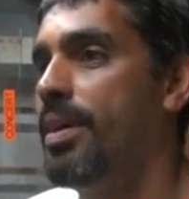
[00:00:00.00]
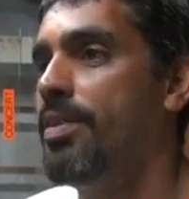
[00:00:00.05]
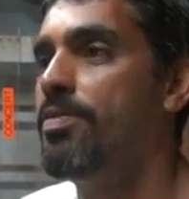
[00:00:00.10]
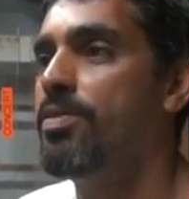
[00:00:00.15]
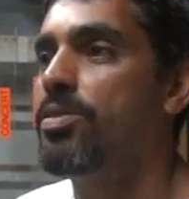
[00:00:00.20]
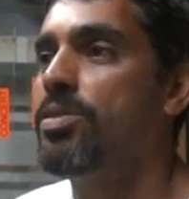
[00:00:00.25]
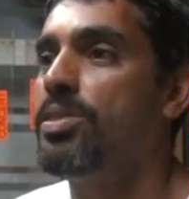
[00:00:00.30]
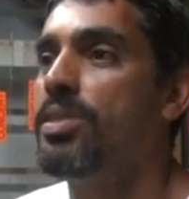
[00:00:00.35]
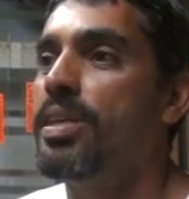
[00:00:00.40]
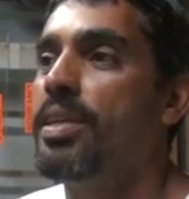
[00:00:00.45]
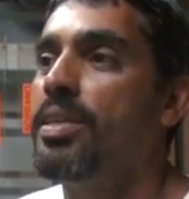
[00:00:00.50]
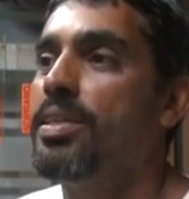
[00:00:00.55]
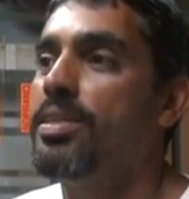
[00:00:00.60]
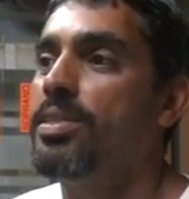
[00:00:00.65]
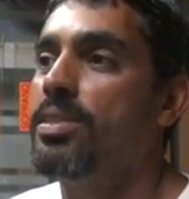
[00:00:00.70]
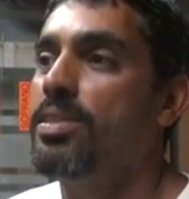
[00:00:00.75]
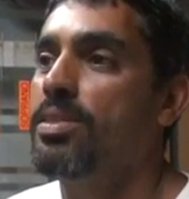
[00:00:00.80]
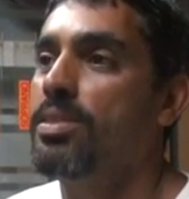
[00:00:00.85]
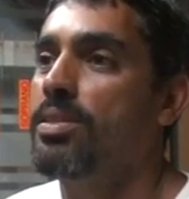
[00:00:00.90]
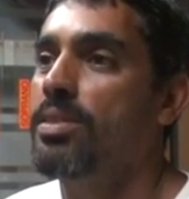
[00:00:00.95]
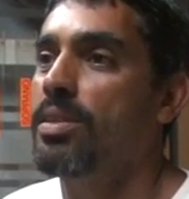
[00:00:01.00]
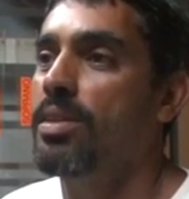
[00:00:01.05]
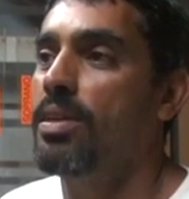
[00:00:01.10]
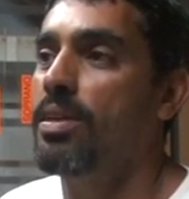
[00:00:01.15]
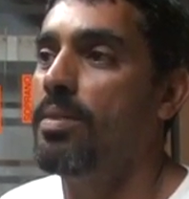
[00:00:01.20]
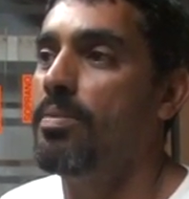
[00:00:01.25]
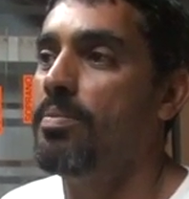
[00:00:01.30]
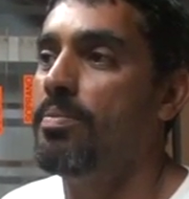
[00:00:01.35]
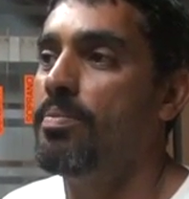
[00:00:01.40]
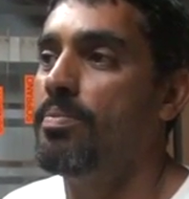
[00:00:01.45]
ever since.
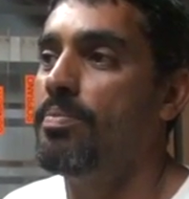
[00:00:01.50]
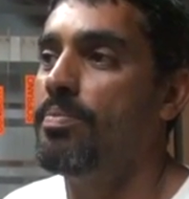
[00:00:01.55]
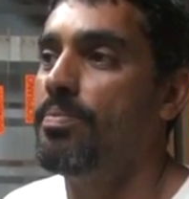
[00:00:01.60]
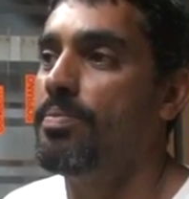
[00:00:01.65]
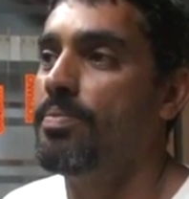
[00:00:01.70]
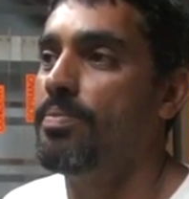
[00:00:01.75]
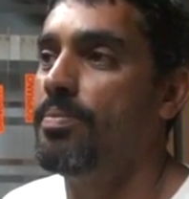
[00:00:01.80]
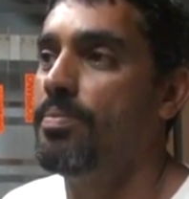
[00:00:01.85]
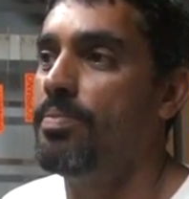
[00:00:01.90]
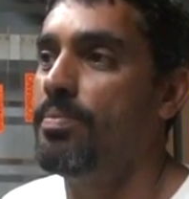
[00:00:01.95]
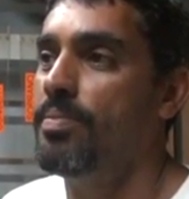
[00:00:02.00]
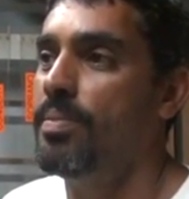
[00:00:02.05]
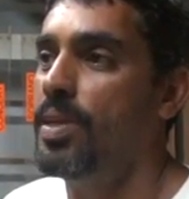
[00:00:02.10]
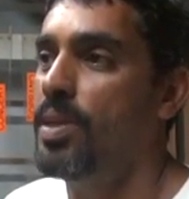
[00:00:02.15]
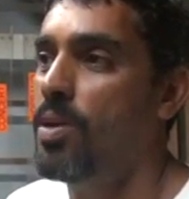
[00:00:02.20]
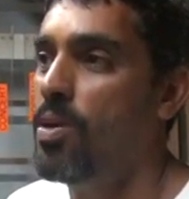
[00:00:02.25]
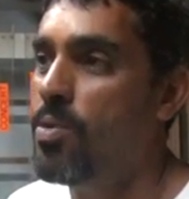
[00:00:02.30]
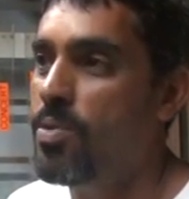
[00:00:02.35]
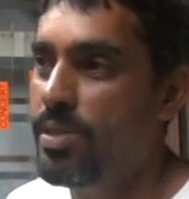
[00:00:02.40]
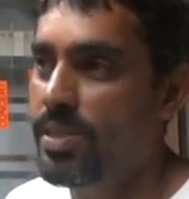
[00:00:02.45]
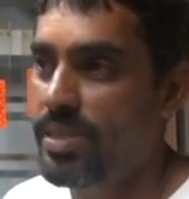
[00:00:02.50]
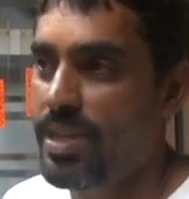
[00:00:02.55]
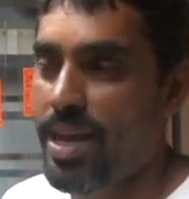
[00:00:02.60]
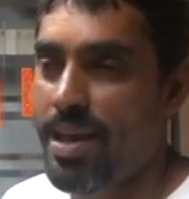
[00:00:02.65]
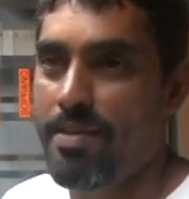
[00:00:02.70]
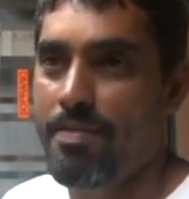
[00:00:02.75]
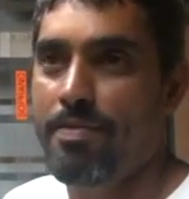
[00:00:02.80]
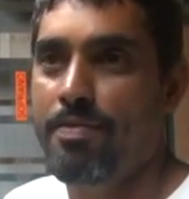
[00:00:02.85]
But I always